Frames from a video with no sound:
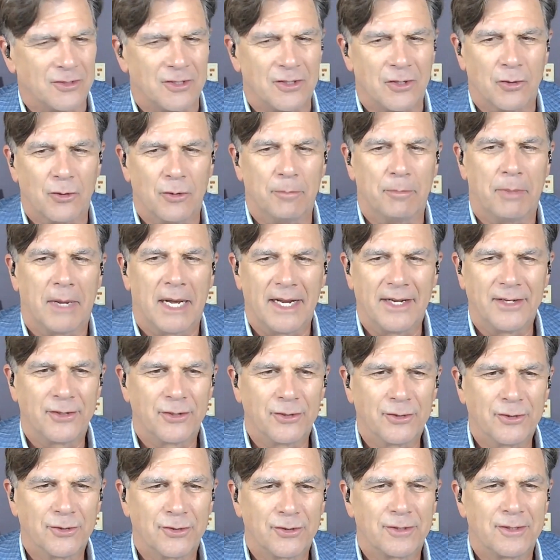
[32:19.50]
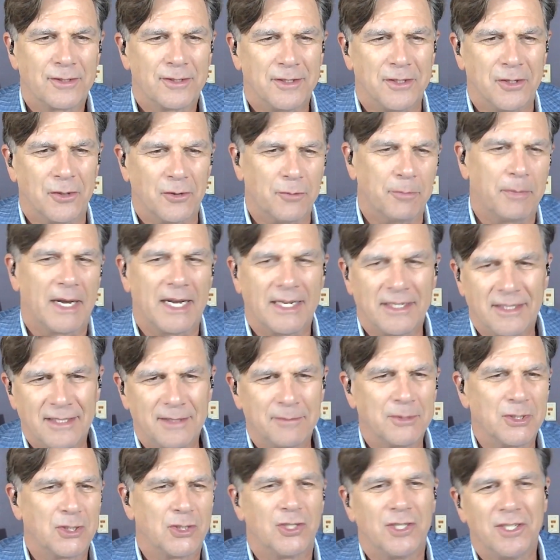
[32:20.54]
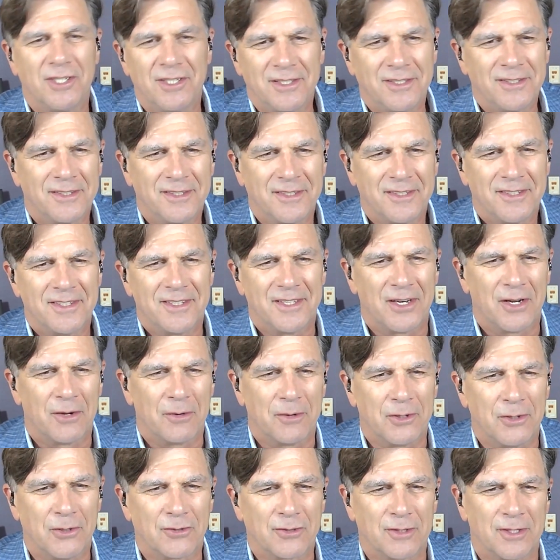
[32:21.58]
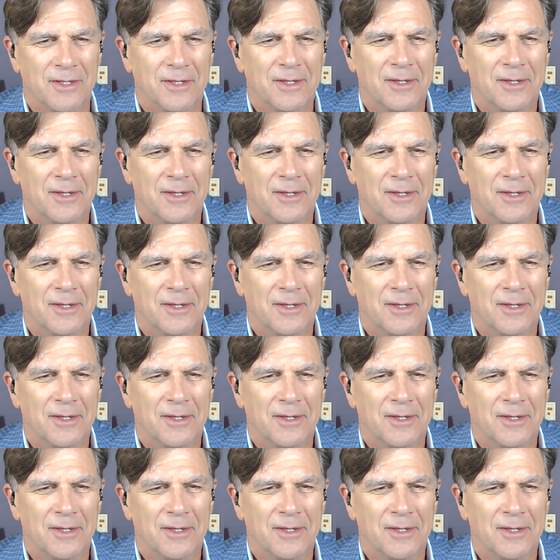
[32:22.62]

old binders, the old binding machine. We used to,